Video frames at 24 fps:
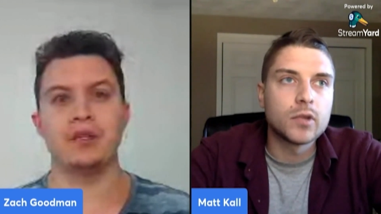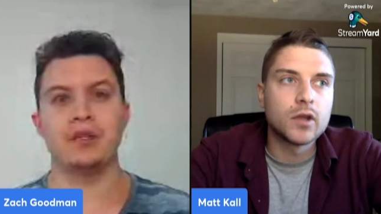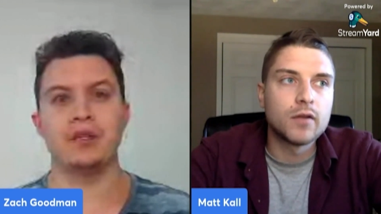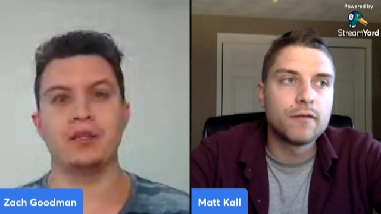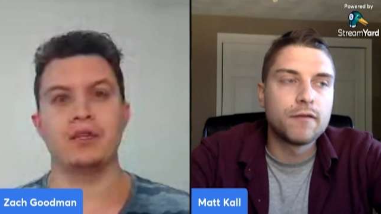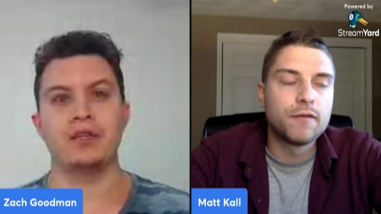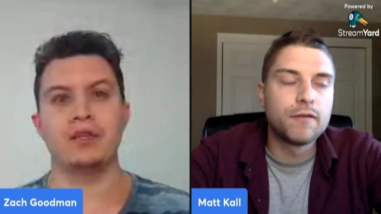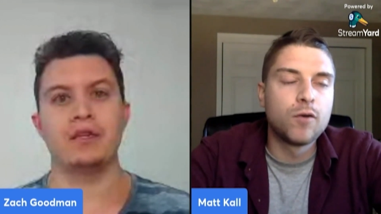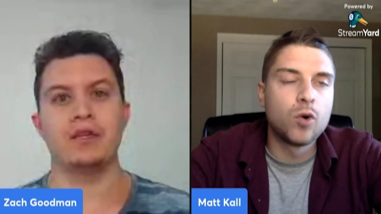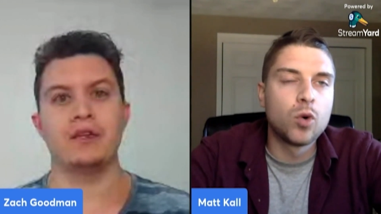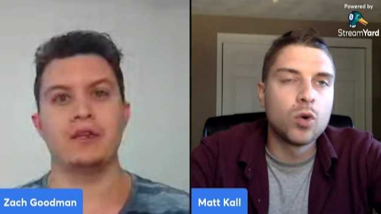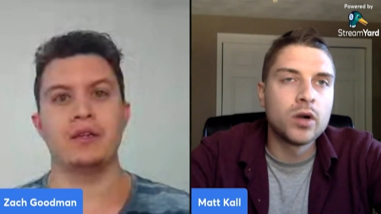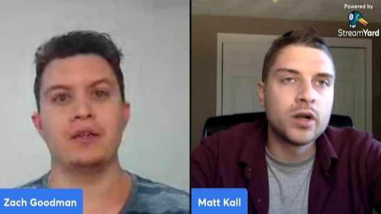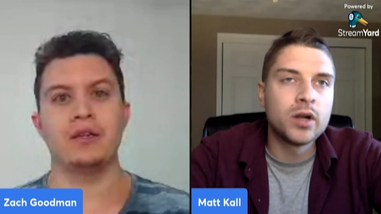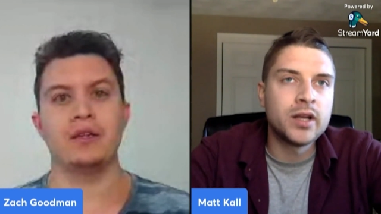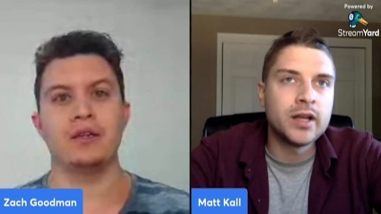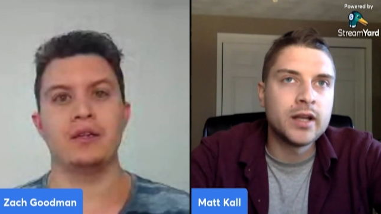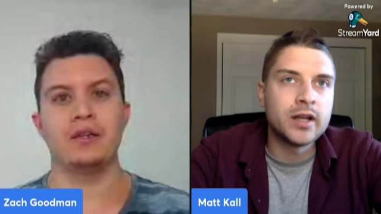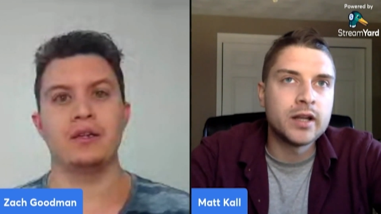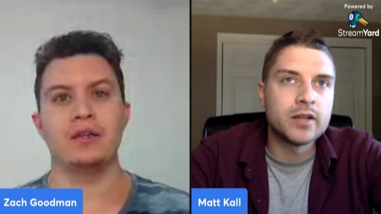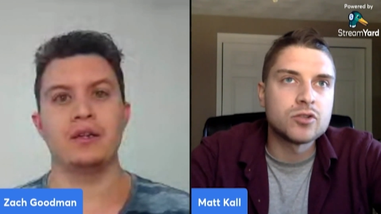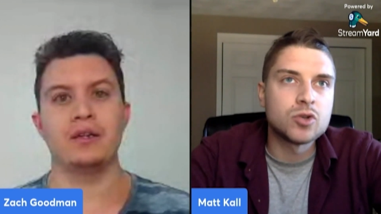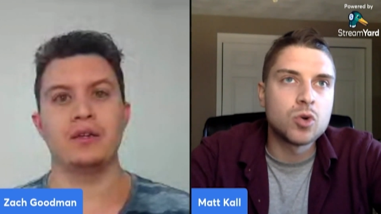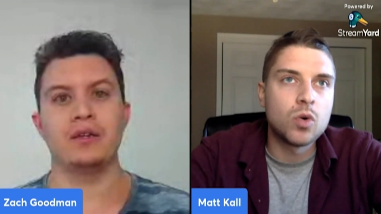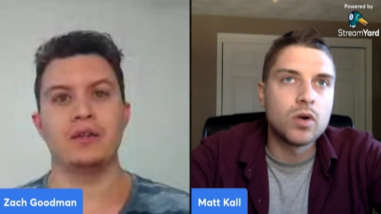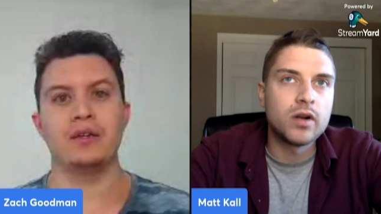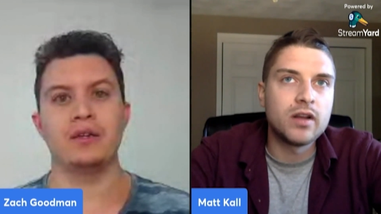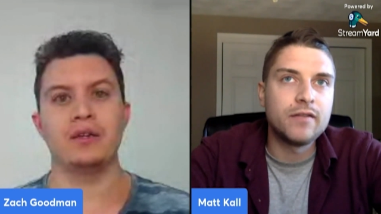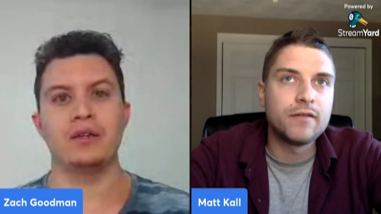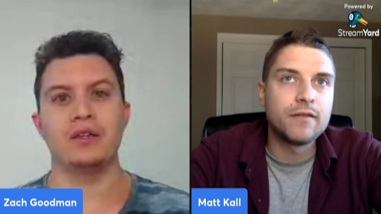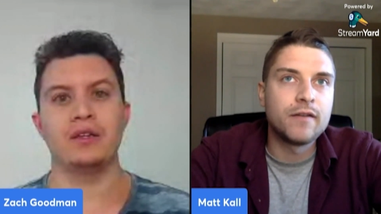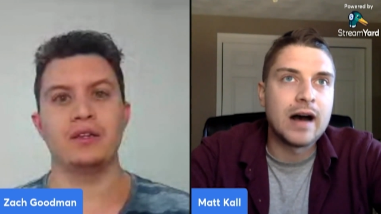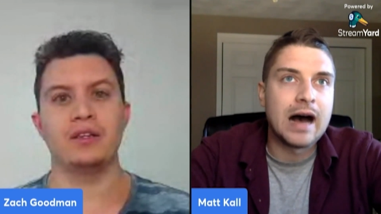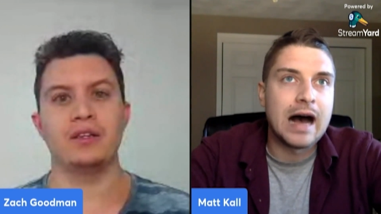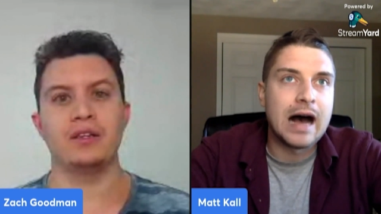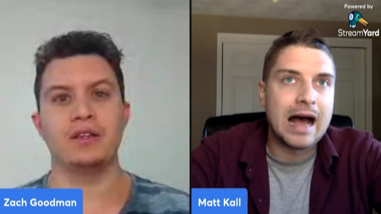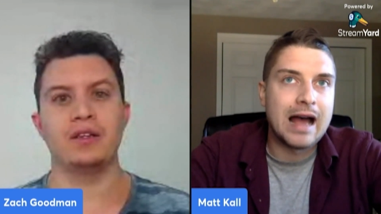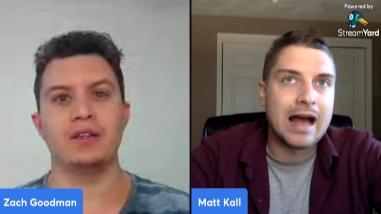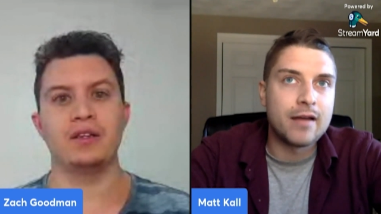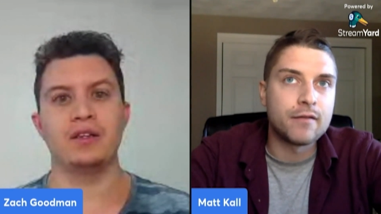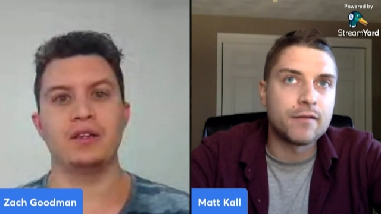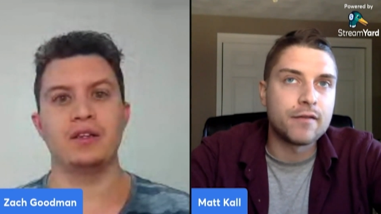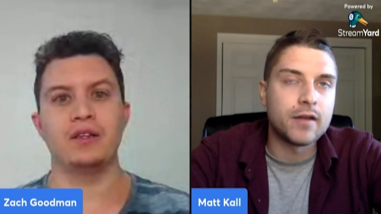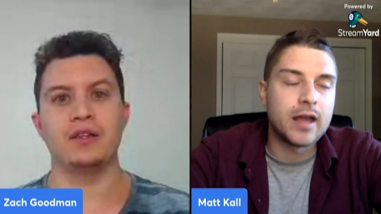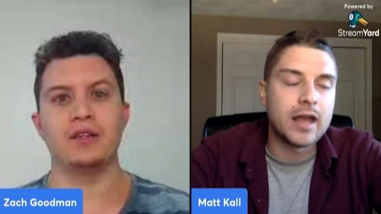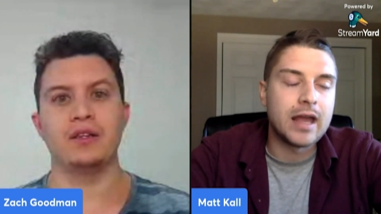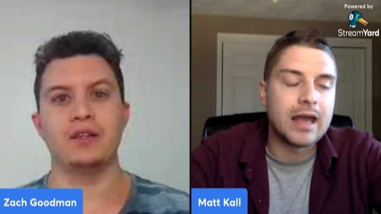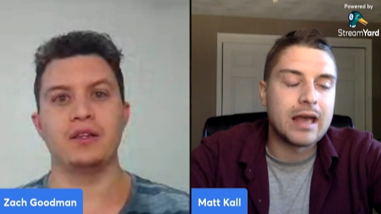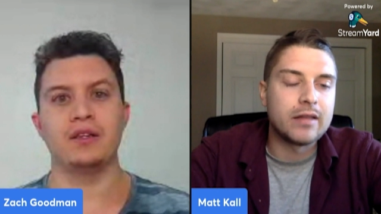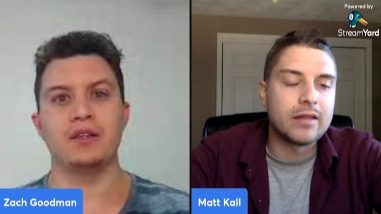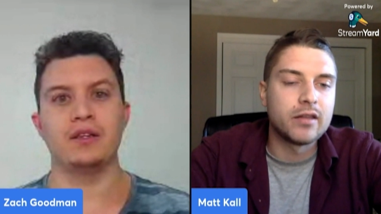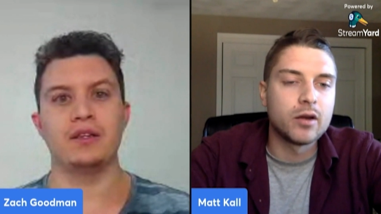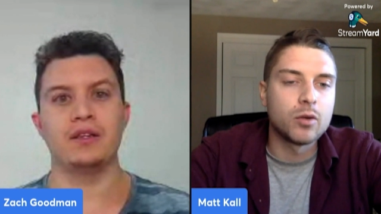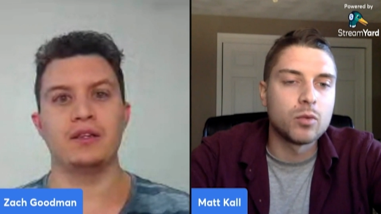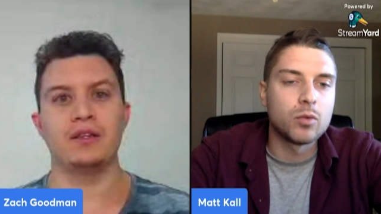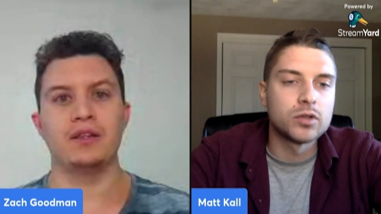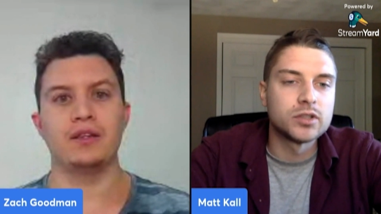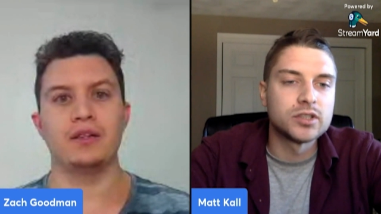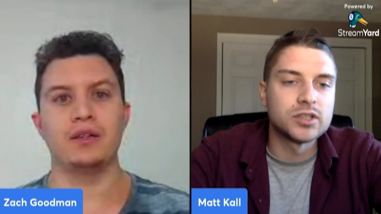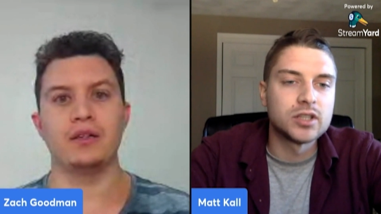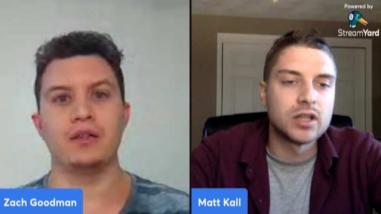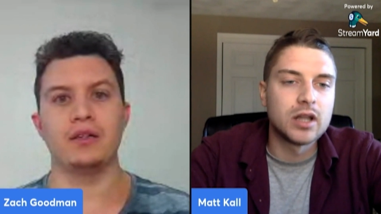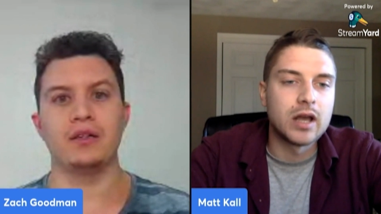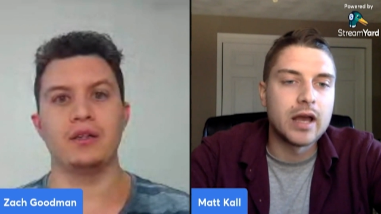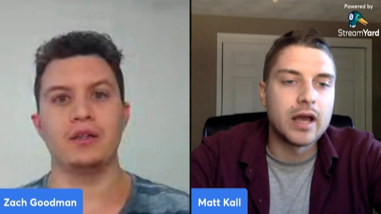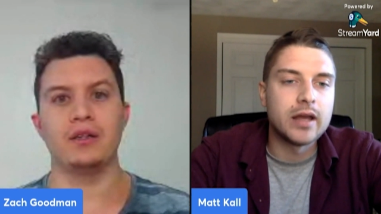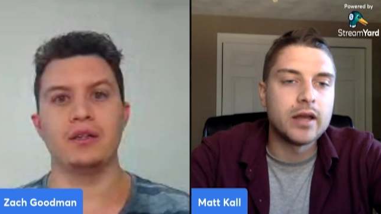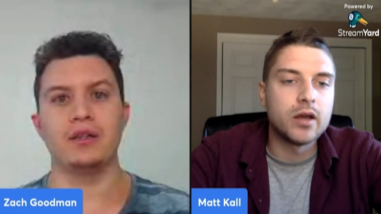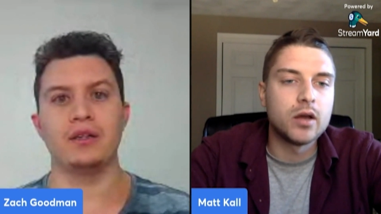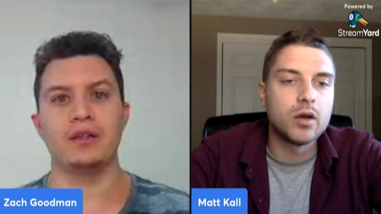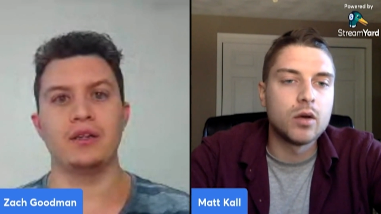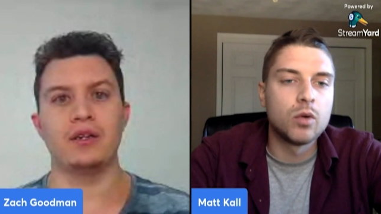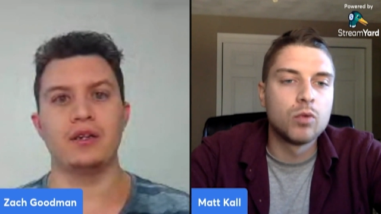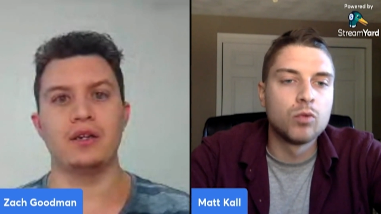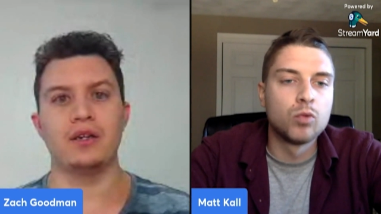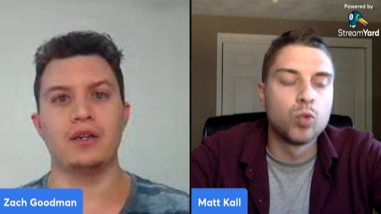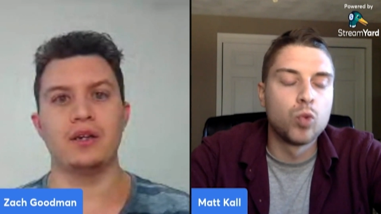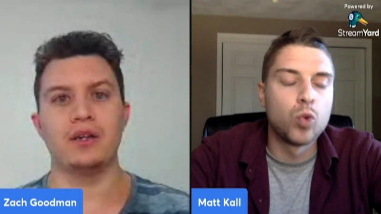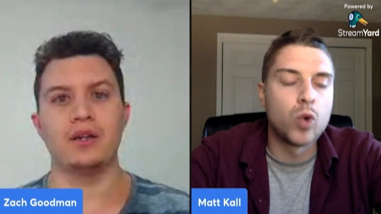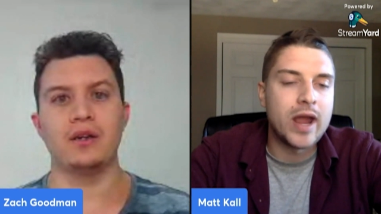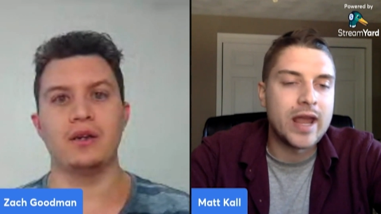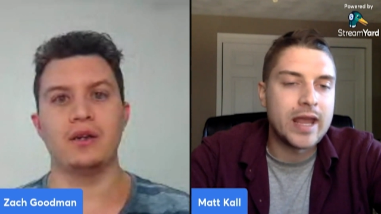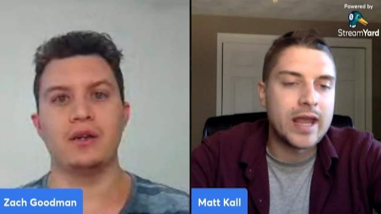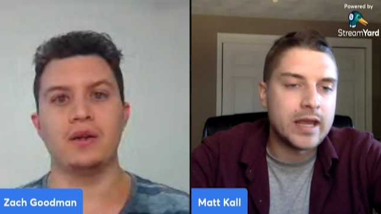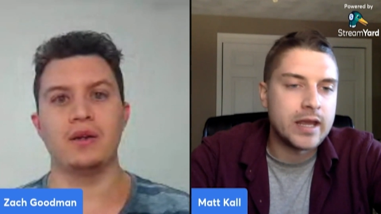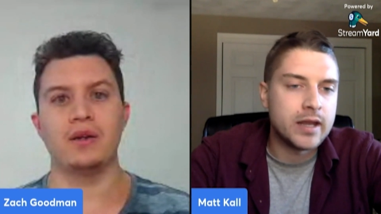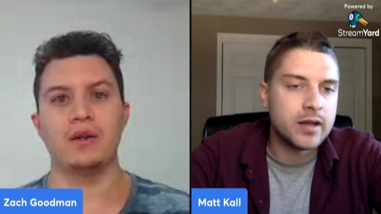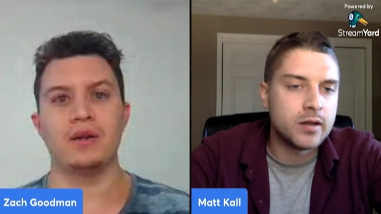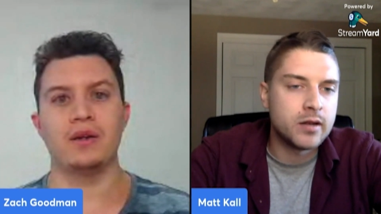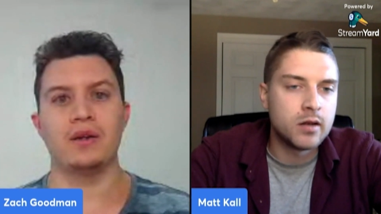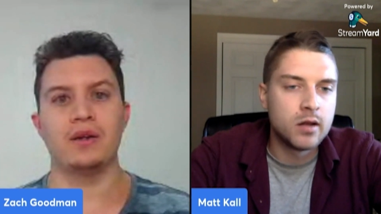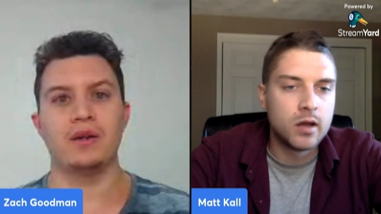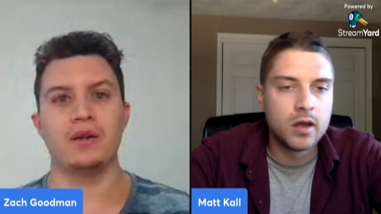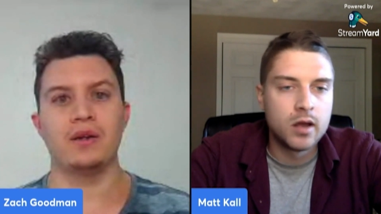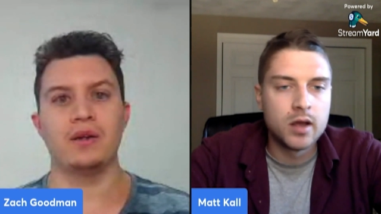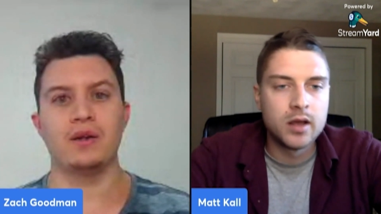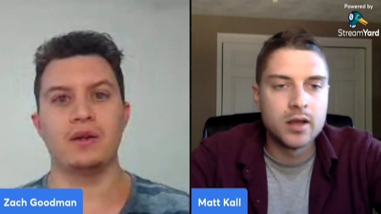Speaker 1: 40 and a 25, and there was like rain.